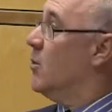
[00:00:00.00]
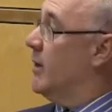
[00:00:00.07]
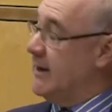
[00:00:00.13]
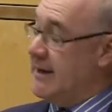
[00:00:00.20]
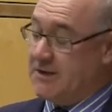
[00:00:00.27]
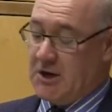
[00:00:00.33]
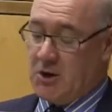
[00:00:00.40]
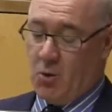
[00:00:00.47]
We
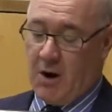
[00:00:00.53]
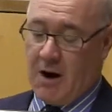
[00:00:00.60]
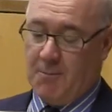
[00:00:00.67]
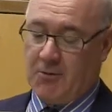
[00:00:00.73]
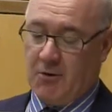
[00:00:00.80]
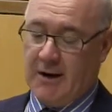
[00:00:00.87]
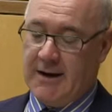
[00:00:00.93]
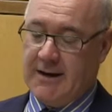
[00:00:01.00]
need to
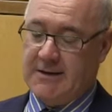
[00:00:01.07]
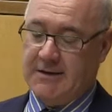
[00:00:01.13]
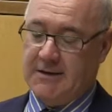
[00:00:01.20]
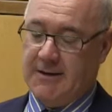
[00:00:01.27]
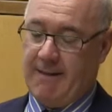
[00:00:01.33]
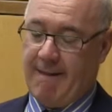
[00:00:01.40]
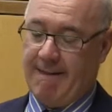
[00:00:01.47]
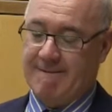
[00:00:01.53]
cooperate,
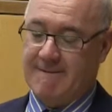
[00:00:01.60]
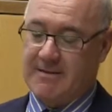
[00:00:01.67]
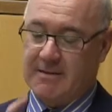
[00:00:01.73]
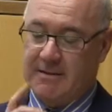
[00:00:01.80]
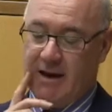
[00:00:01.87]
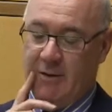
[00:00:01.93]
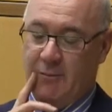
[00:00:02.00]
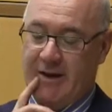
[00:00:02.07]

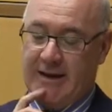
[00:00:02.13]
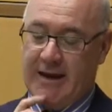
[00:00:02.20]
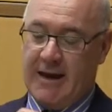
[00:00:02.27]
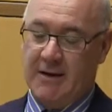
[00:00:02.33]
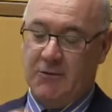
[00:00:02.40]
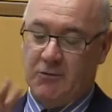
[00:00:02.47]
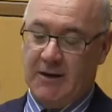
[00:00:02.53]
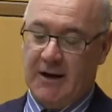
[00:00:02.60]
and we
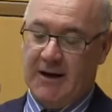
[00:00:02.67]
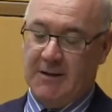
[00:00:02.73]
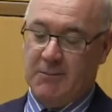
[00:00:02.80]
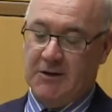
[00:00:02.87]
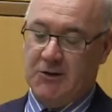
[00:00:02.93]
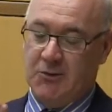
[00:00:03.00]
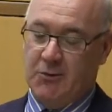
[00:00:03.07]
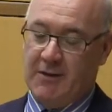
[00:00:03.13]
can't
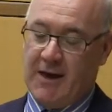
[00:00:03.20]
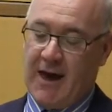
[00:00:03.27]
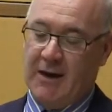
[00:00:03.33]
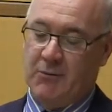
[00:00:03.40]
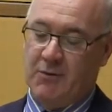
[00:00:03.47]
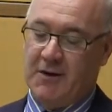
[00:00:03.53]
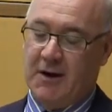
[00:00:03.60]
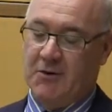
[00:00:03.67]
reliably do
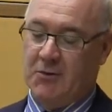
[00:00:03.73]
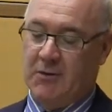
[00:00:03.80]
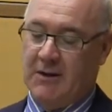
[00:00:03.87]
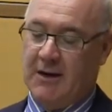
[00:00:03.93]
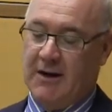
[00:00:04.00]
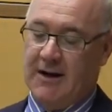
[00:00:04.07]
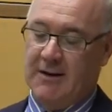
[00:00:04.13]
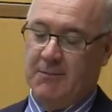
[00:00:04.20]
that without a
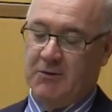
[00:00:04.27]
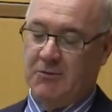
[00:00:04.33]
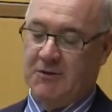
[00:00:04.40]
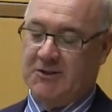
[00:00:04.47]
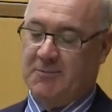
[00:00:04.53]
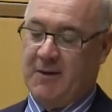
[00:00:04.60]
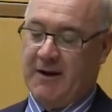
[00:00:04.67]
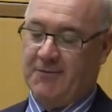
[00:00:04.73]
reliable
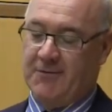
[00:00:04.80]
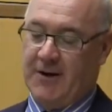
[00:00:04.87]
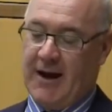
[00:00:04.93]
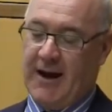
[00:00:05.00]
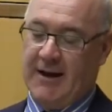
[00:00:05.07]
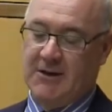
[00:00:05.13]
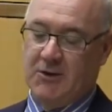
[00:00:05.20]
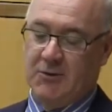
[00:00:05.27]
respect for
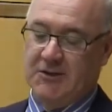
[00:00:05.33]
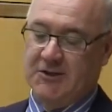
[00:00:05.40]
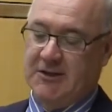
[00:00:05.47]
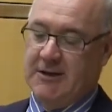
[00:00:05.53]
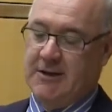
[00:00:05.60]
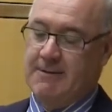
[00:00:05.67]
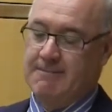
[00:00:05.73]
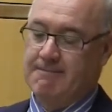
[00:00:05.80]

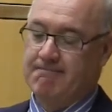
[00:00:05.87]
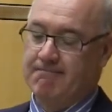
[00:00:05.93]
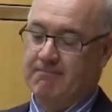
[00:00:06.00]
accuracy,